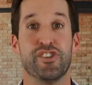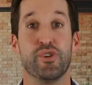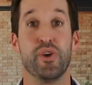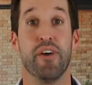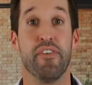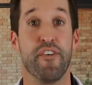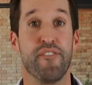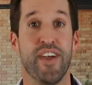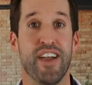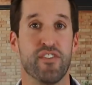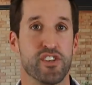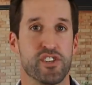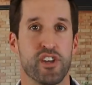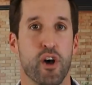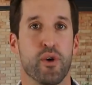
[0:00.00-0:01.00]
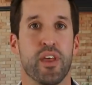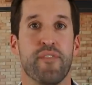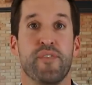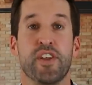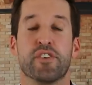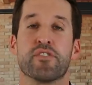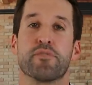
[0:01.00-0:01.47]
Do you have a favorite show
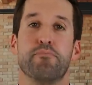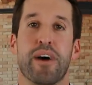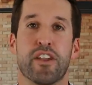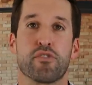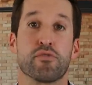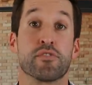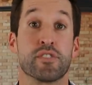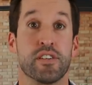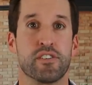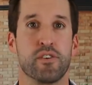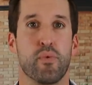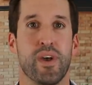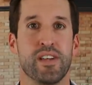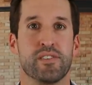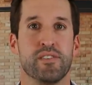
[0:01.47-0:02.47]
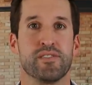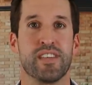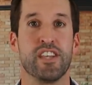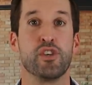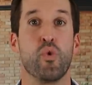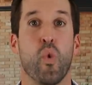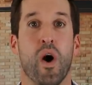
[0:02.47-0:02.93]
that features medical situations
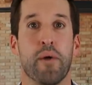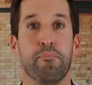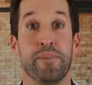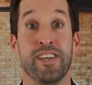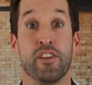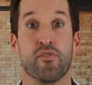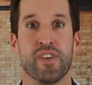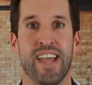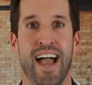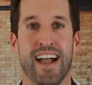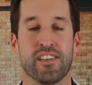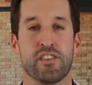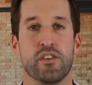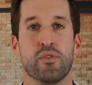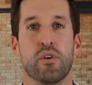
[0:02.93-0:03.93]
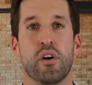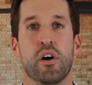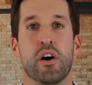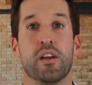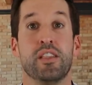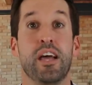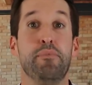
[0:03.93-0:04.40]
that you want me to react to?
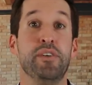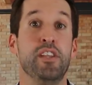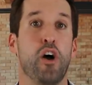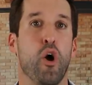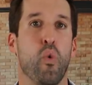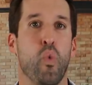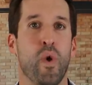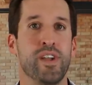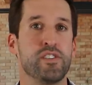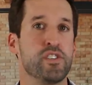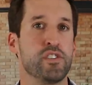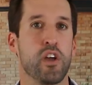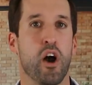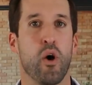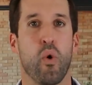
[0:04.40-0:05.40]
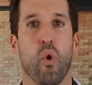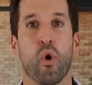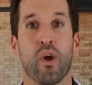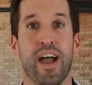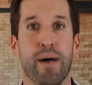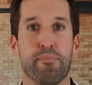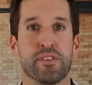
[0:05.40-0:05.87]
Let me know which show
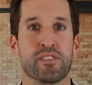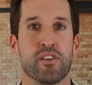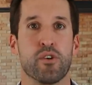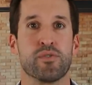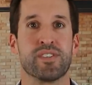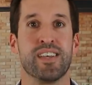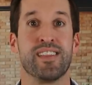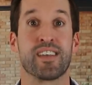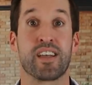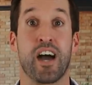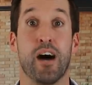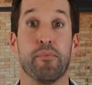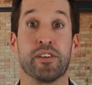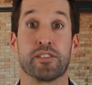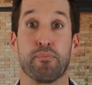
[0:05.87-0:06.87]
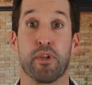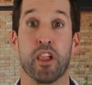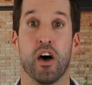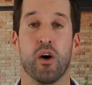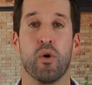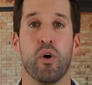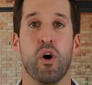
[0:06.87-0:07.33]
or episodes in the comments
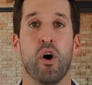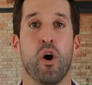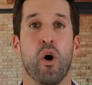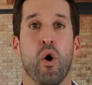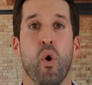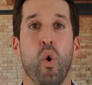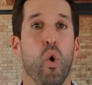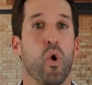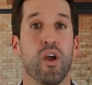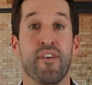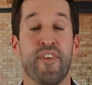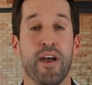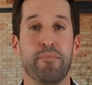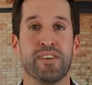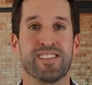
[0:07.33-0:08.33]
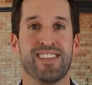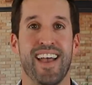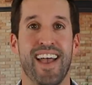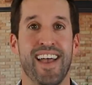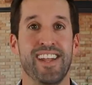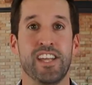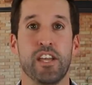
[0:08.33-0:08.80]
below or if I missed
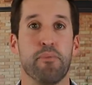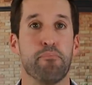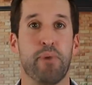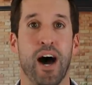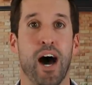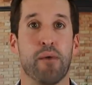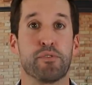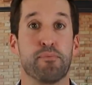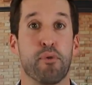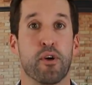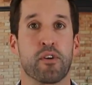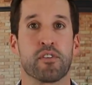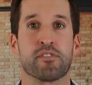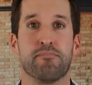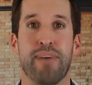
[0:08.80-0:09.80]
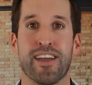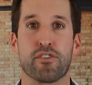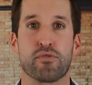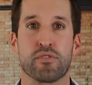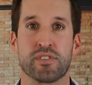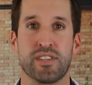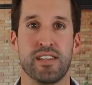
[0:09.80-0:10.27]
any Bob's Burgers
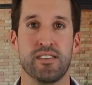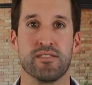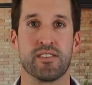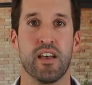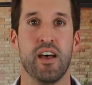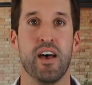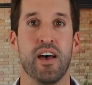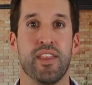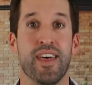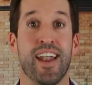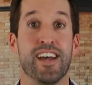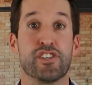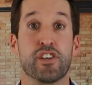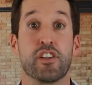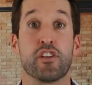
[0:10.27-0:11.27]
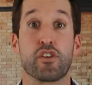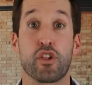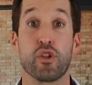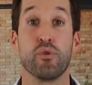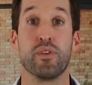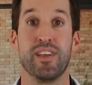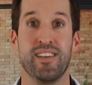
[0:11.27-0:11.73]
medical scenes that I should
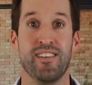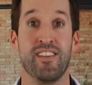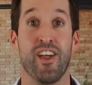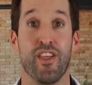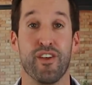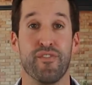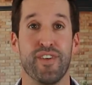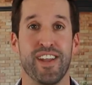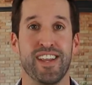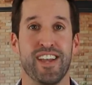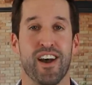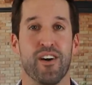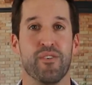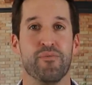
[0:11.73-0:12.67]
include in another video.